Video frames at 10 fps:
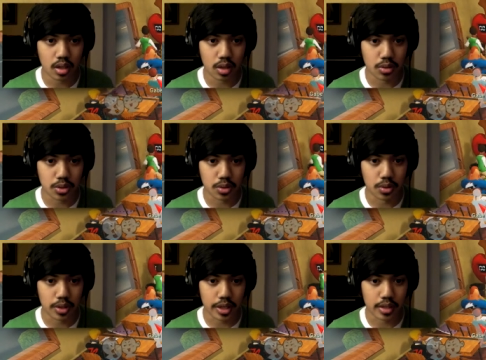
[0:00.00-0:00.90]
Oh, so,
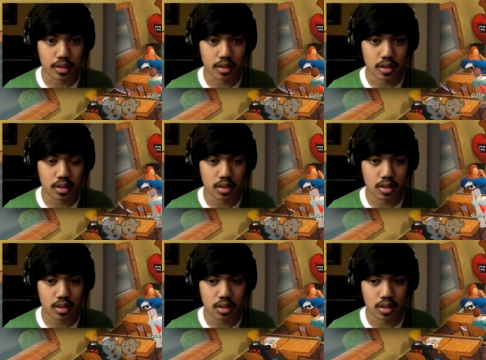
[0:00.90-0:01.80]
okay.
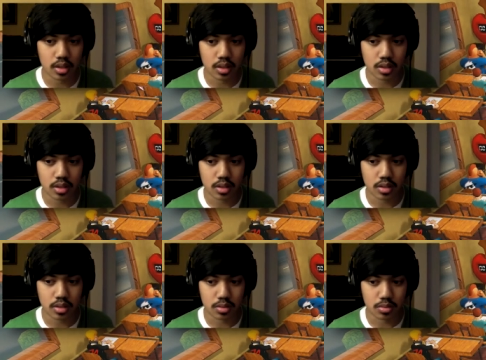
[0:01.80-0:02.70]

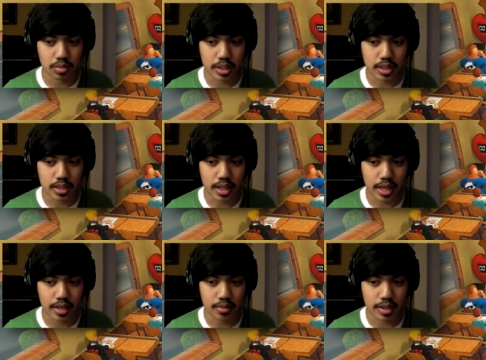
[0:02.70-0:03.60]
So raise his
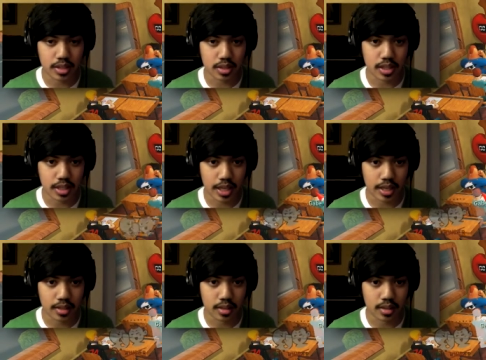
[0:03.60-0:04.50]
hand, raise this
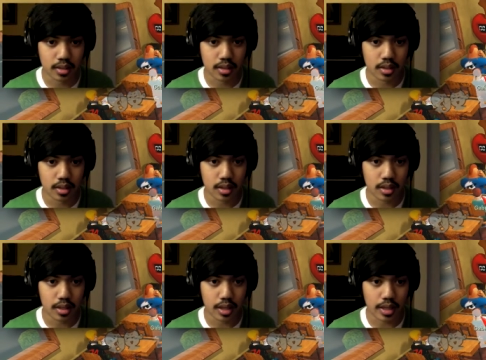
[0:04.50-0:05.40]
hand,
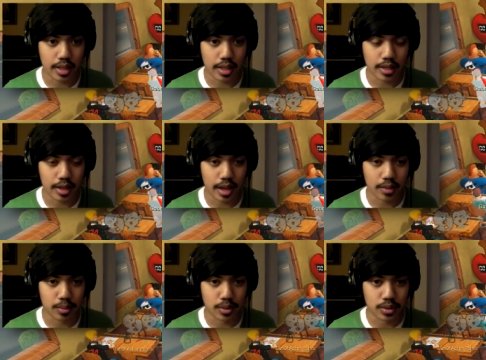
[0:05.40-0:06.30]
and then I
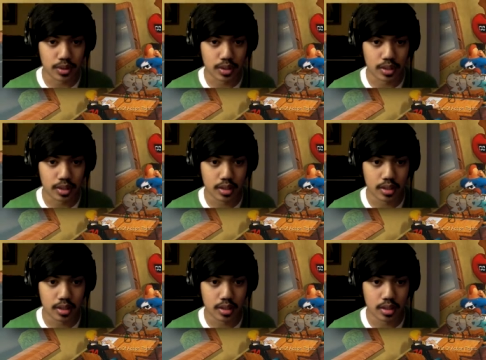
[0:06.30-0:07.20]
will...
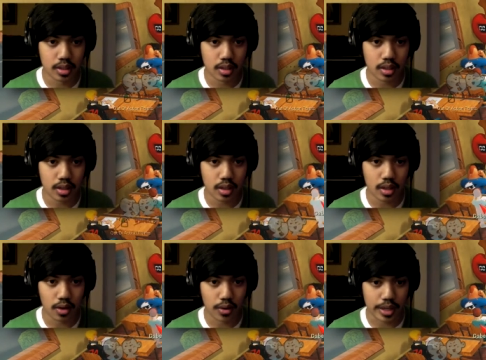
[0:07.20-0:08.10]

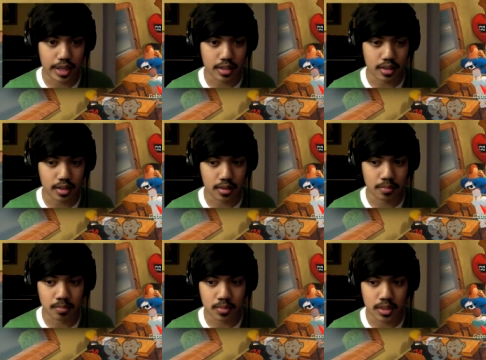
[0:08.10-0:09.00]
Oh, I can't,
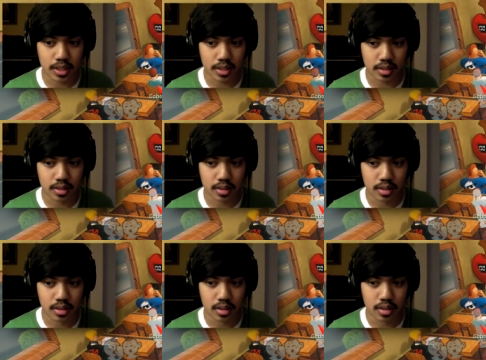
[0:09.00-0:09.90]
um, thing.
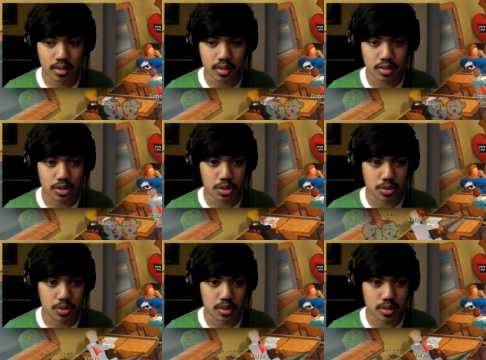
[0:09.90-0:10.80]

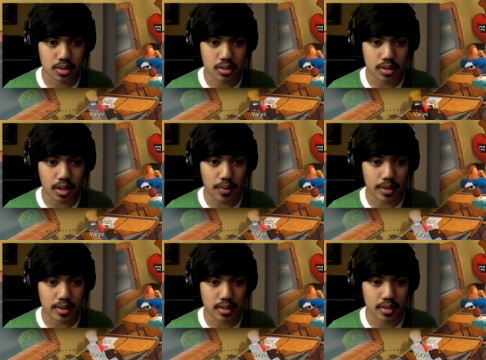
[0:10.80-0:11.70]
Shoot. Now what?